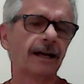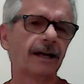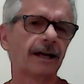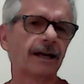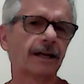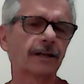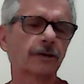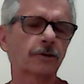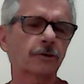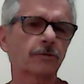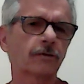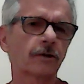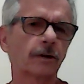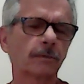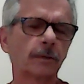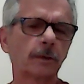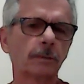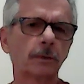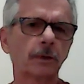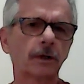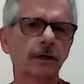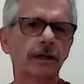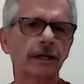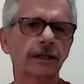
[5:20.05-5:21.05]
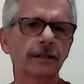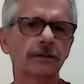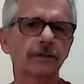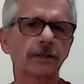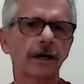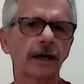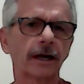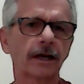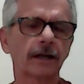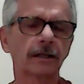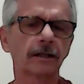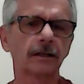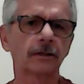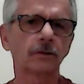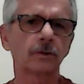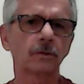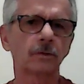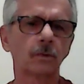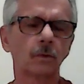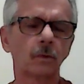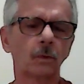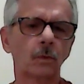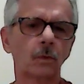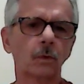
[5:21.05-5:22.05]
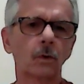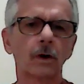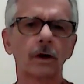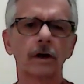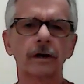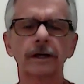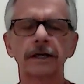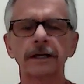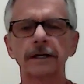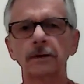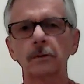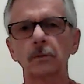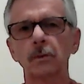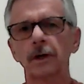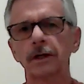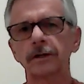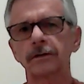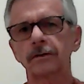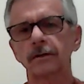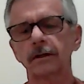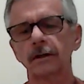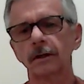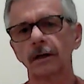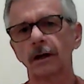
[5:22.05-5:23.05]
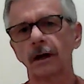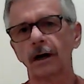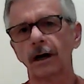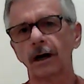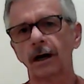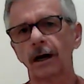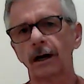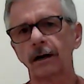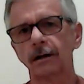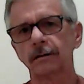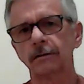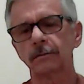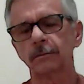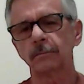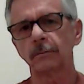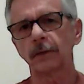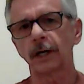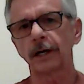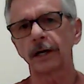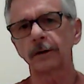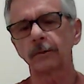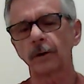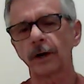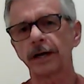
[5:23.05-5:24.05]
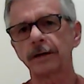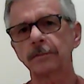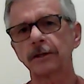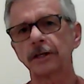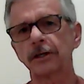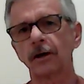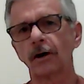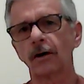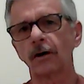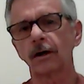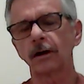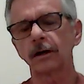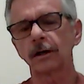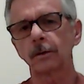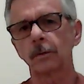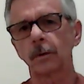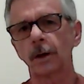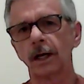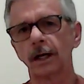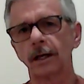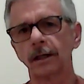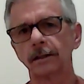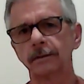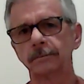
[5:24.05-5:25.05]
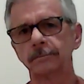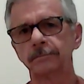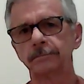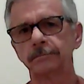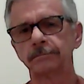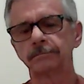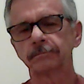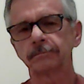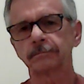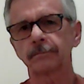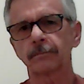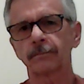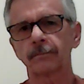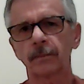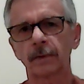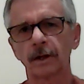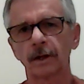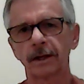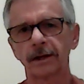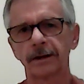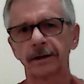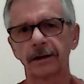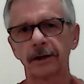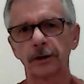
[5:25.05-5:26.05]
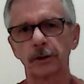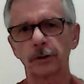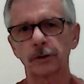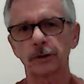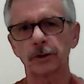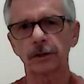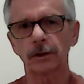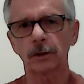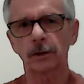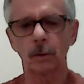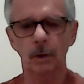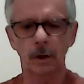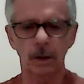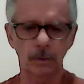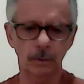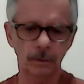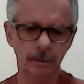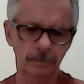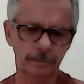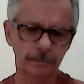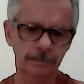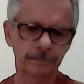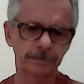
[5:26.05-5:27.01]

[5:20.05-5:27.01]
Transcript: and it's from a book entitled Working with the Law by Raymond Holliwell. Here's the quote.